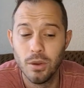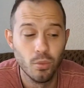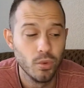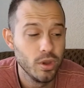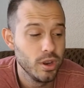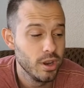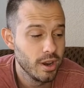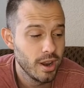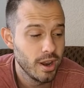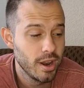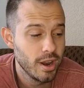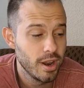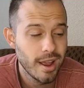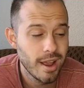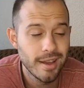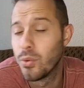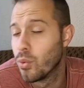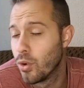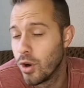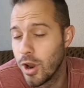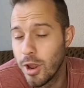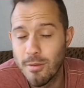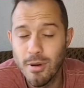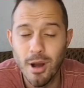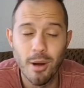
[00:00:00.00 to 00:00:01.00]
and we didn't have
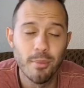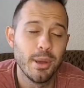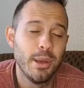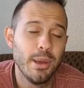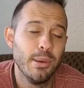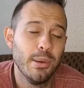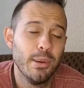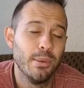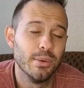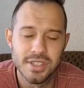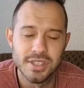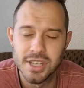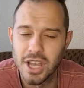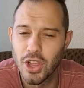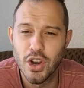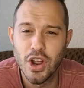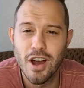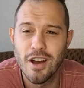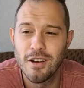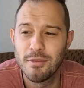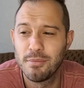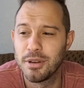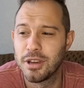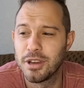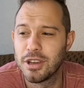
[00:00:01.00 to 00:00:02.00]
to worry about people
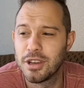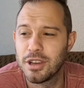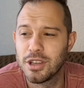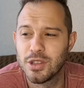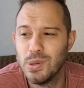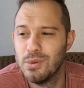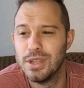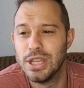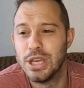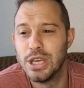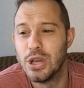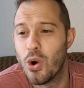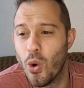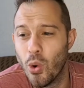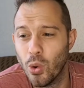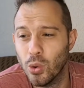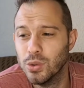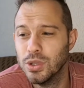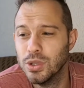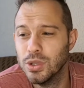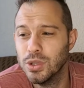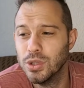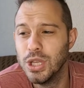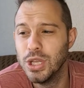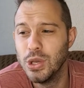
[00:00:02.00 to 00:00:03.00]
selling off because we were the
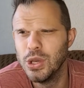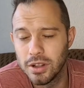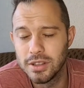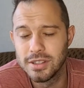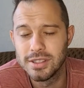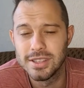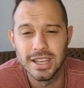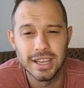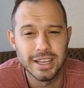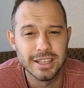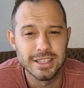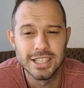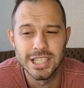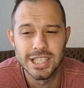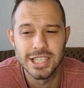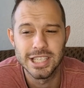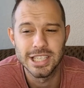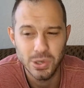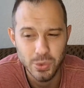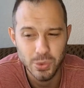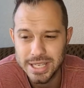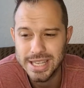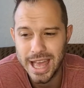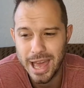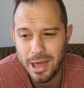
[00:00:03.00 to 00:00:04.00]
only ones that could
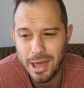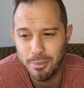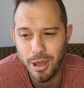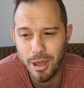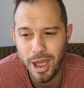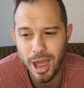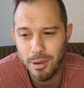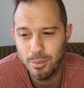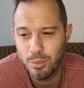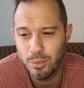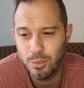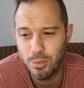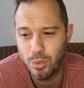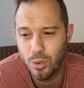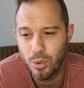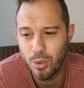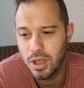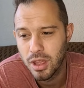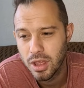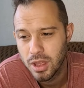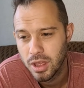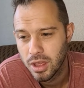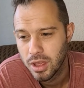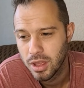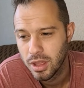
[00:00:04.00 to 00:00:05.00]
squeeze that bad
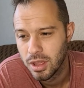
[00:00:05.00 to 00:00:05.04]
boy?